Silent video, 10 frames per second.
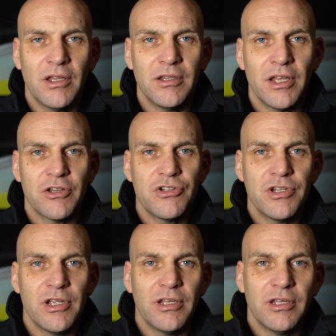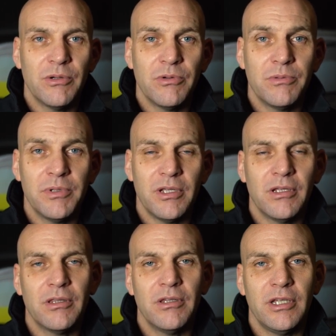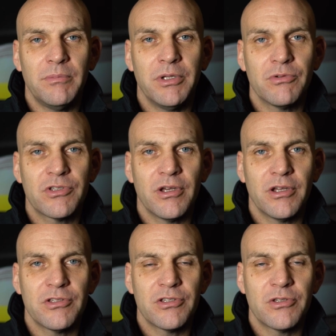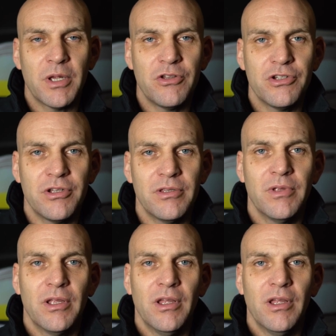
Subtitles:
Next year it would be the Bilstein suspension.